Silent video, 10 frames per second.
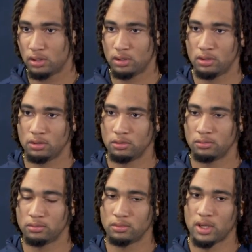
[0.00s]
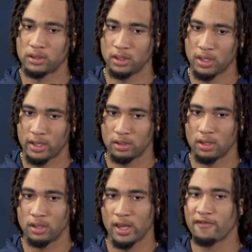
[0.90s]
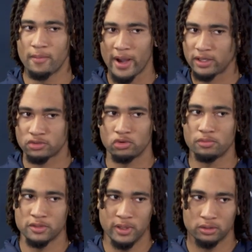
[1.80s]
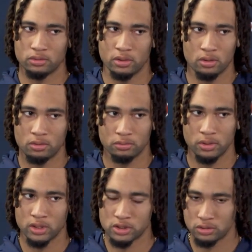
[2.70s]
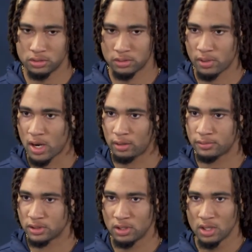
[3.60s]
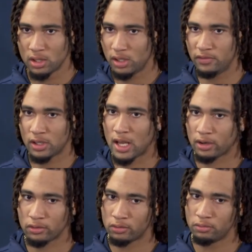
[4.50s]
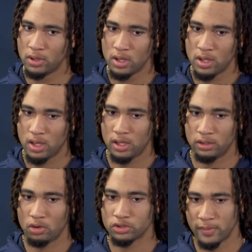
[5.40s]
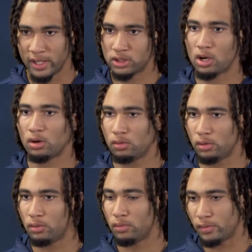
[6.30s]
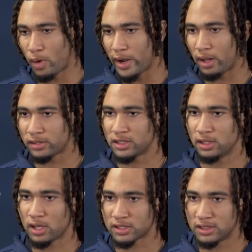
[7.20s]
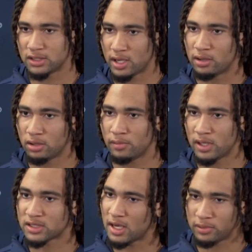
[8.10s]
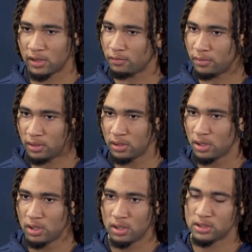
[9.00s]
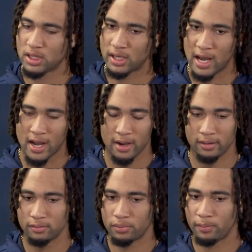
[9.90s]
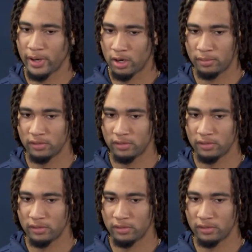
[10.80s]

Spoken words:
I think, like, and everybody in this room has been through their own issues and problems, and even the locker room, and those made y'all who, why y'all sitting in y'all seats now. You know what I mean? The same thing for me. It's like God preparing